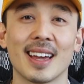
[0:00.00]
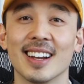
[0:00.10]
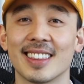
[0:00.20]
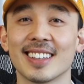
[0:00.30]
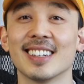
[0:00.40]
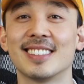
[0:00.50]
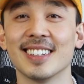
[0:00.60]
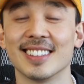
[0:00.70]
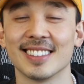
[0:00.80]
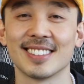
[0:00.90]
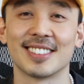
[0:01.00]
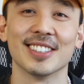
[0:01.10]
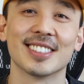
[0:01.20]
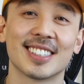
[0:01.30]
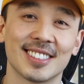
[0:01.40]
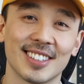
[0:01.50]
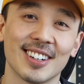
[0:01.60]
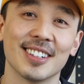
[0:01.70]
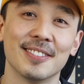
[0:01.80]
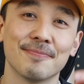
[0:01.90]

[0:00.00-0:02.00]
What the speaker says: And I think that's it. So let's get started.